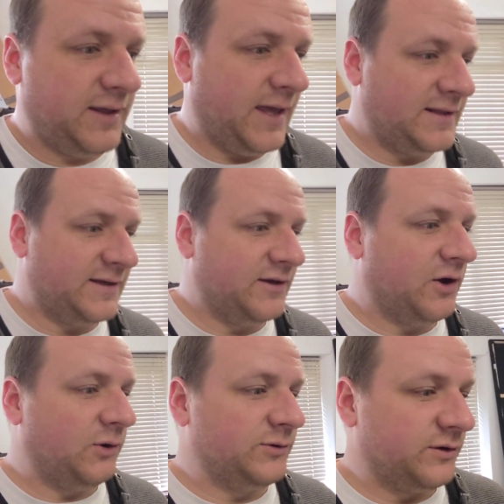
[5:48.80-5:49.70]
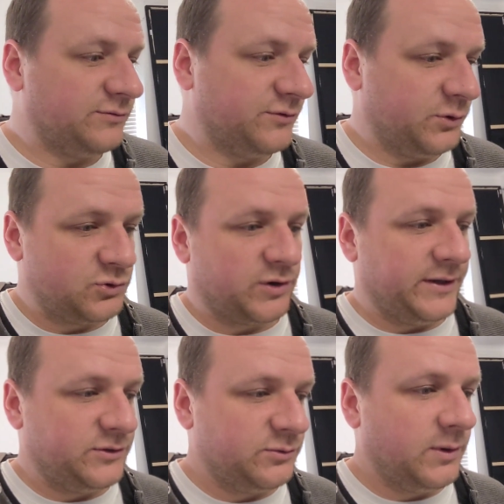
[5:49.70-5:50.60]
getting hold of or
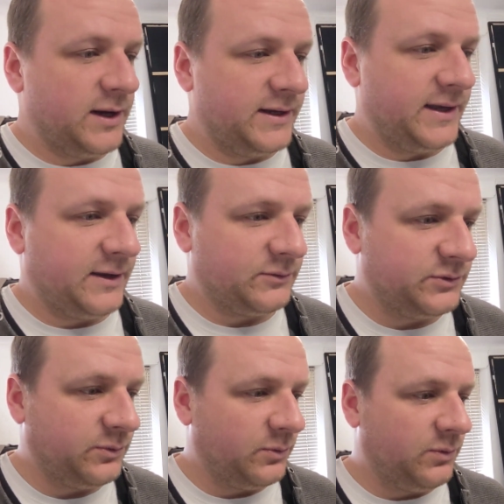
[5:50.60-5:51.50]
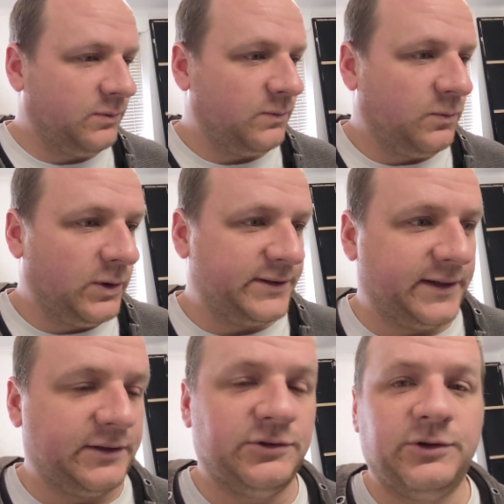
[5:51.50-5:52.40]
trying to work out what
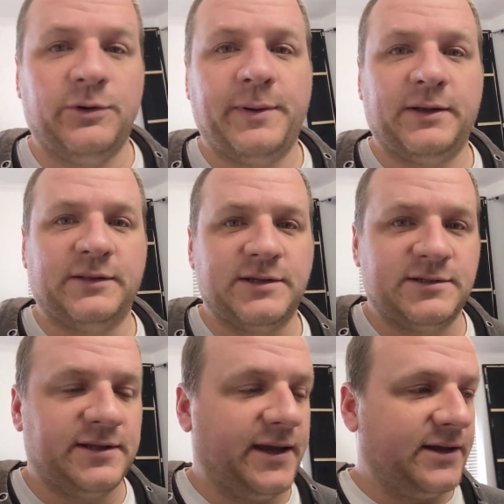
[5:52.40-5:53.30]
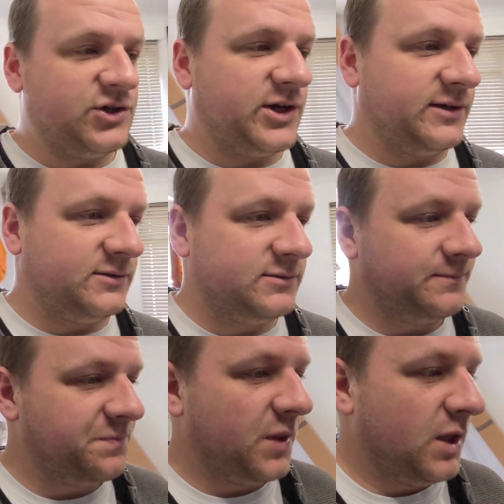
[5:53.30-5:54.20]
I can do about this DHL
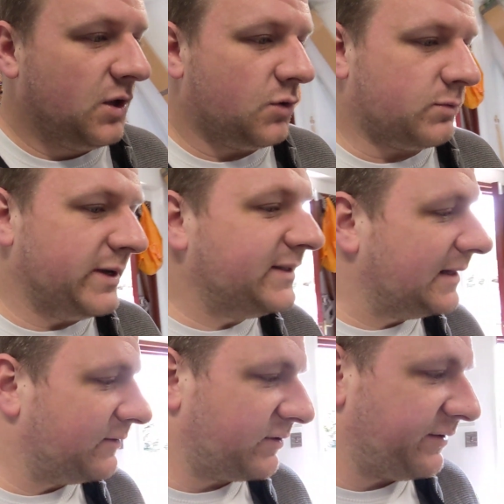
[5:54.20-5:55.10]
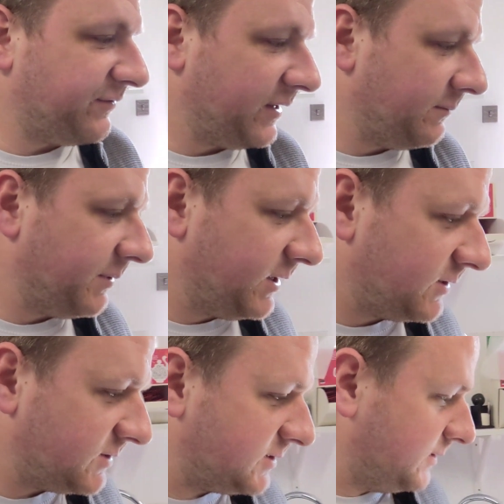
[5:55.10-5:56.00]
redelivery thing,
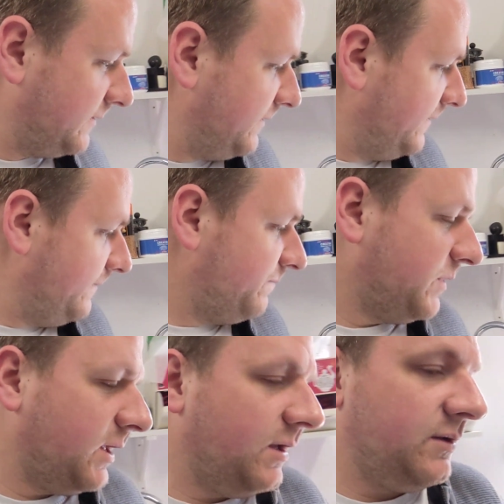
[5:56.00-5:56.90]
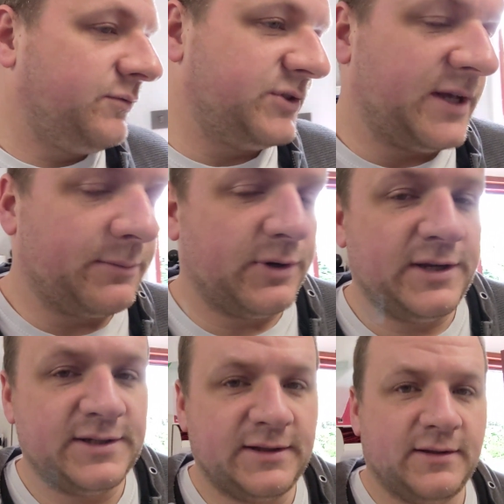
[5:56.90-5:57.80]
because for some
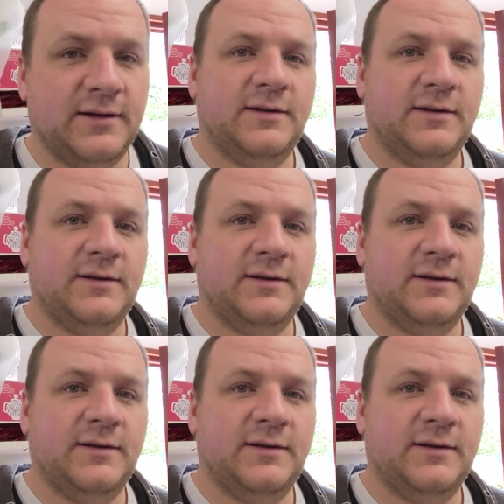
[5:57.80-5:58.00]
reason